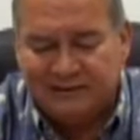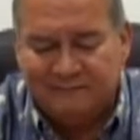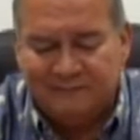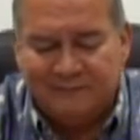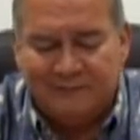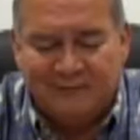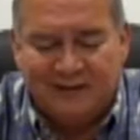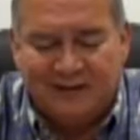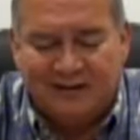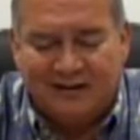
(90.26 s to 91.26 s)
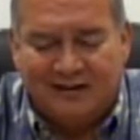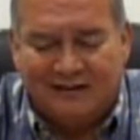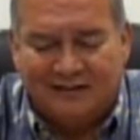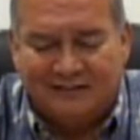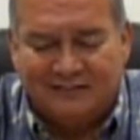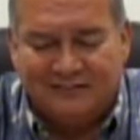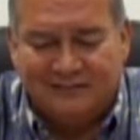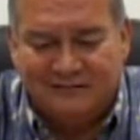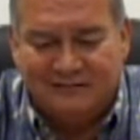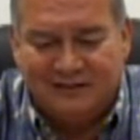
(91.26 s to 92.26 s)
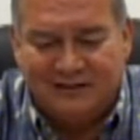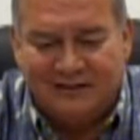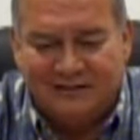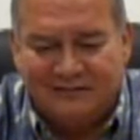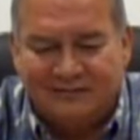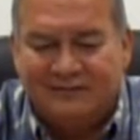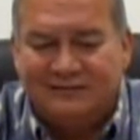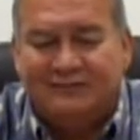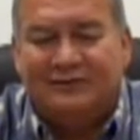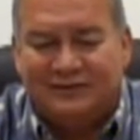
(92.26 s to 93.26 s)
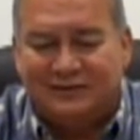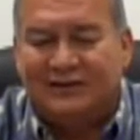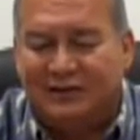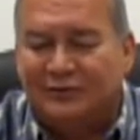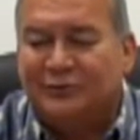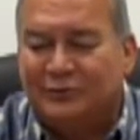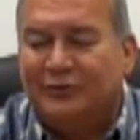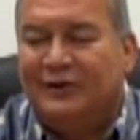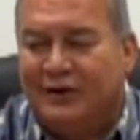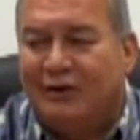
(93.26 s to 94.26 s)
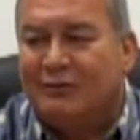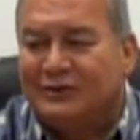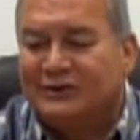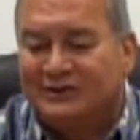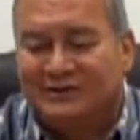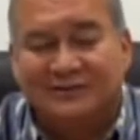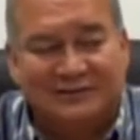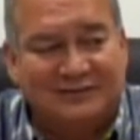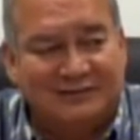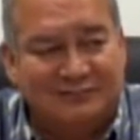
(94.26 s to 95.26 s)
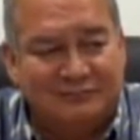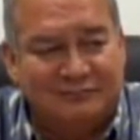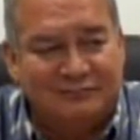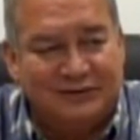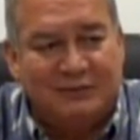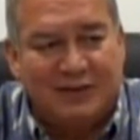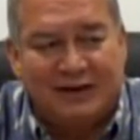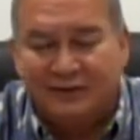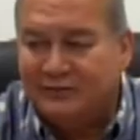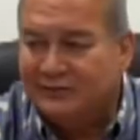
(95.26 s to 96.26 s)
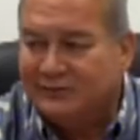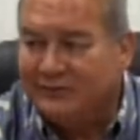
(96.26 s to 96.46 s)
and yet I have been told by both the Department of Labor and the Department of Homeland Security